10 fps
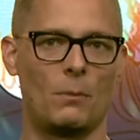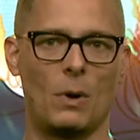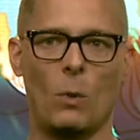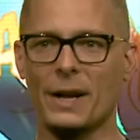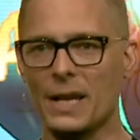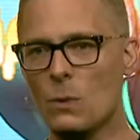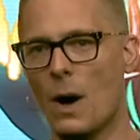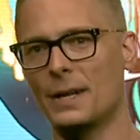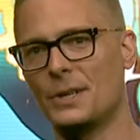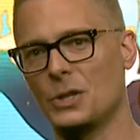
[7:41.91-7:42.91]
But what he
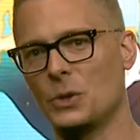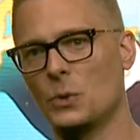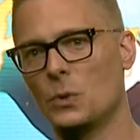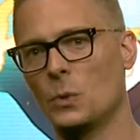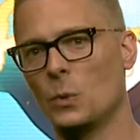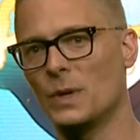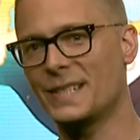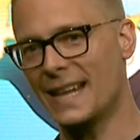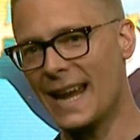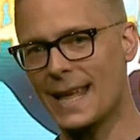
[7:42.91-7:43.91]
wanted to do was
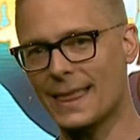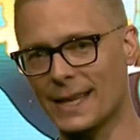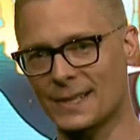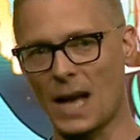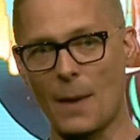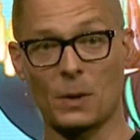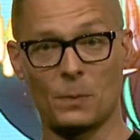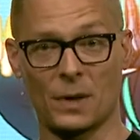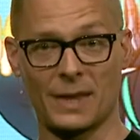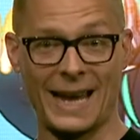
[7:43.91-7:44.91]
take this comic
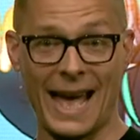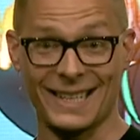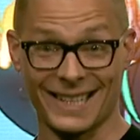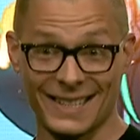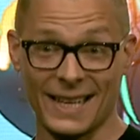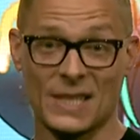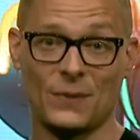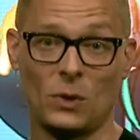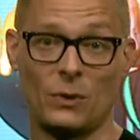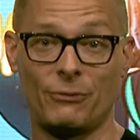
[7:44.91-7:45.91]
book that had a
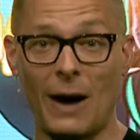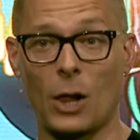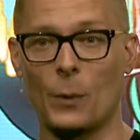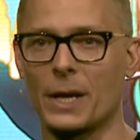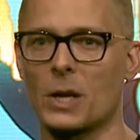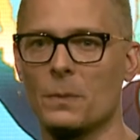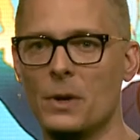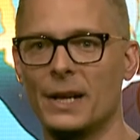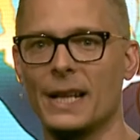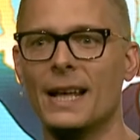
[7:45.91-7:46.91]
successful following and
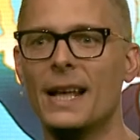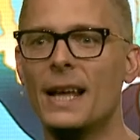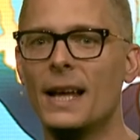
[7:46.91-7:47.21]
community